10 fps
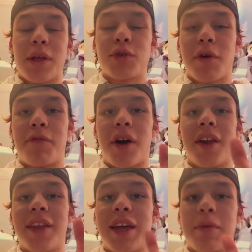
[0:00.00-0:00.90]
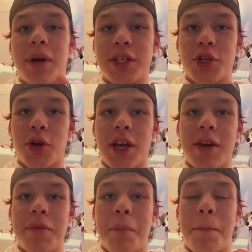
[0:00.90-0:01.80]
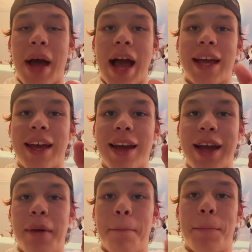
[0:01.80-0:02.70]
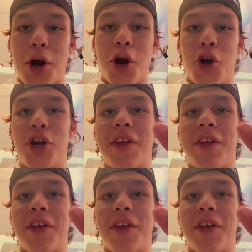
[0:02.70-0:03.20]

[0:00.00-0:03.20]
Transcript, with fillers: So I finally get my screen back and burned,